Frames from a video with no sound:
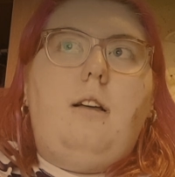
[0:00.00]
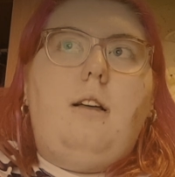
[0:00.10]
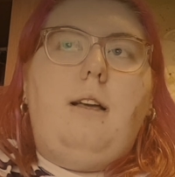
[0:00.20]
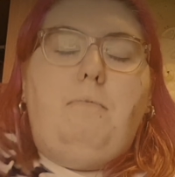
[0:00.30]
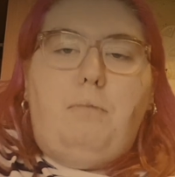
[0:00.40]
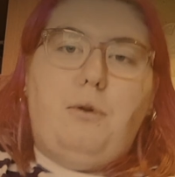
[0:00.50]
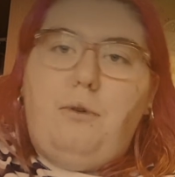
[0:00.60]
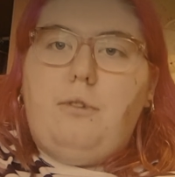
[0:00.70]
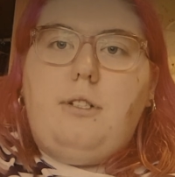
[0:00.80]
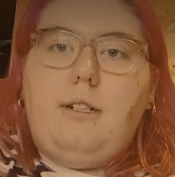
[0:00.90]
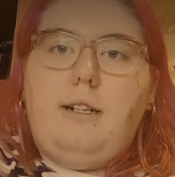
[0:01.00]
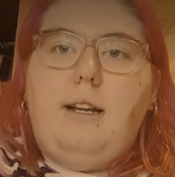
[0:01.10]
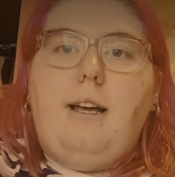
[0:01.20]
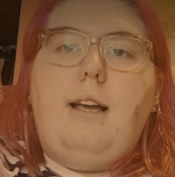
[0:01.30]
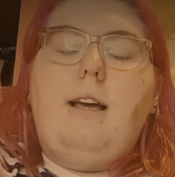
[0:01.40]

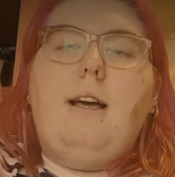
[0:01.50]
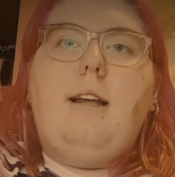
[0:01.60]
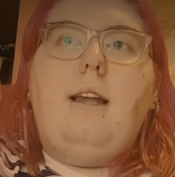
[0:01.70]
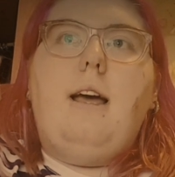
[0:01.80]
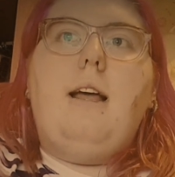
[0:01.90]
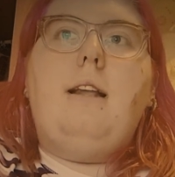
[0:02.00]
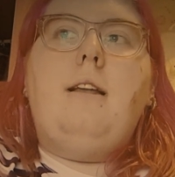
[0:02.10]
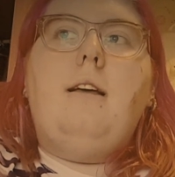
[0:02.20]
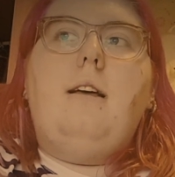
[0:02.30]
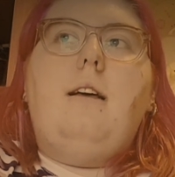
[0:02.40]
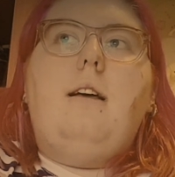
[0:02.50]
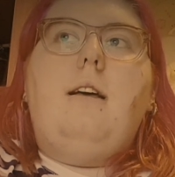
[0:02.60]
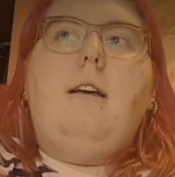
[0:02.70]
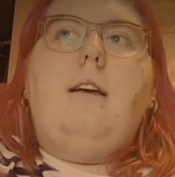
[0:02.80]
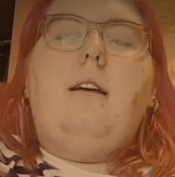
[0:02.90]
importantly, and then
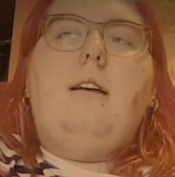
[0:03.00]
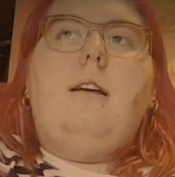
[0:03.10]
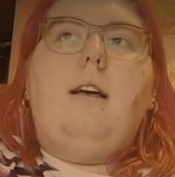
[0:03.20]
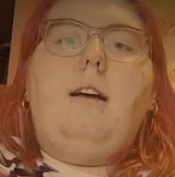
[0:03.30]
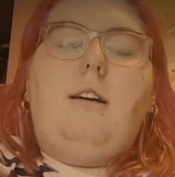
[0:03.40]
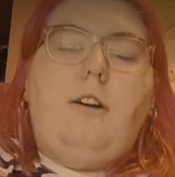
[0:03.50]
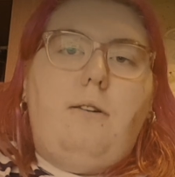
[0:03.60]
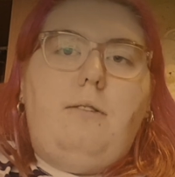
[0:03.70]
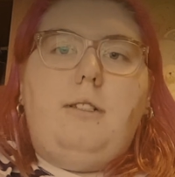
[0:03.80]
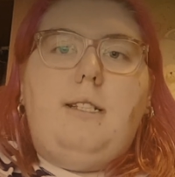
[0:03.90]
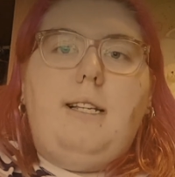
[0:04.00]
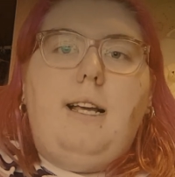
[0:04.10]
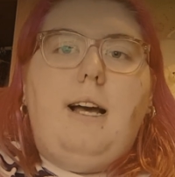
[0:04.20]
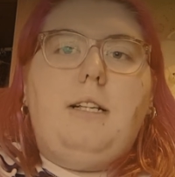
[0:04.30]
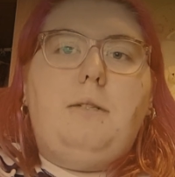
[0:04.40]
go on to the
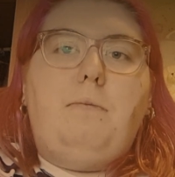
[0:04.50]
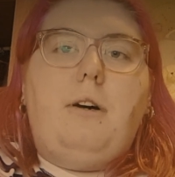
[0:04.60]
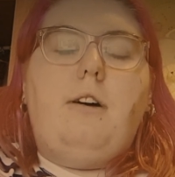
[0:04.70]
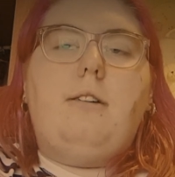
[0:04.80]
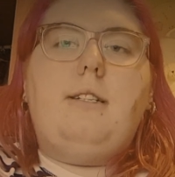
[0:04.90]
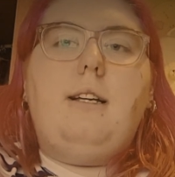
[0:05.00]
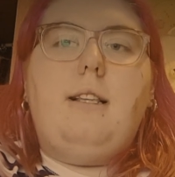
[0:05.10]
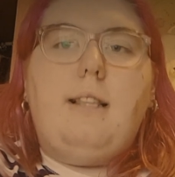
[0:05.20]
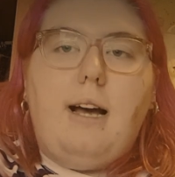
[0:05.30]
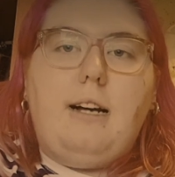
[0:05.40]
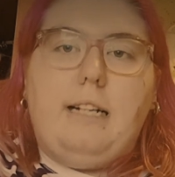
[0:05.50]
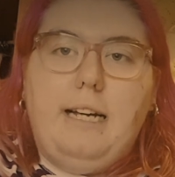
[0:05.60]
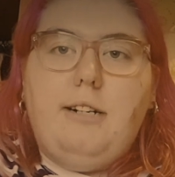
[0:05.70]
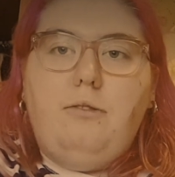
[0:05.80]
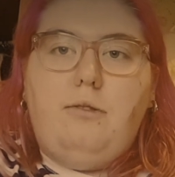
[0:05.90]
antibiotic that
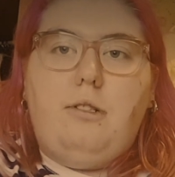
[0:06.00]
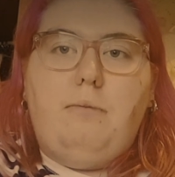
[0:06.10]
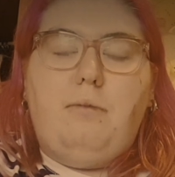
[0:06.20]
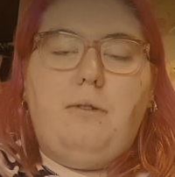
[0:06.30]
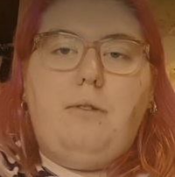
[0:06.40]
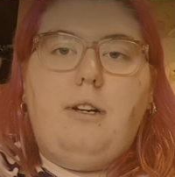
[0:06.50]
kills the bug